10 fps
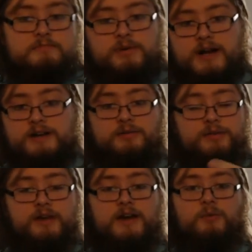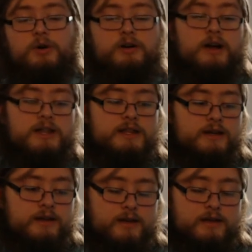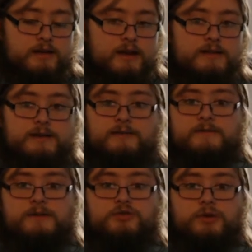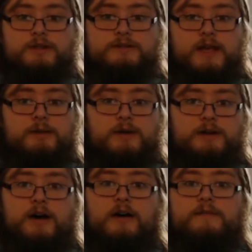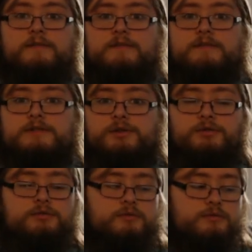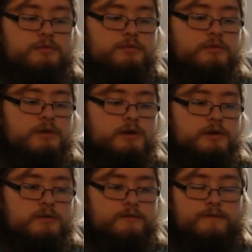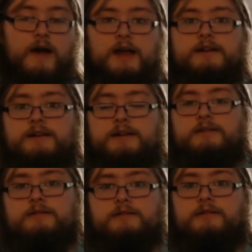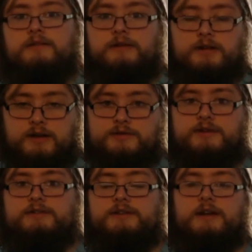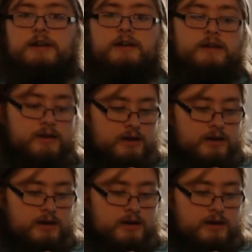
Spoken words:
But I don't think I will. I think I've enjoyed this game enough to find it interesting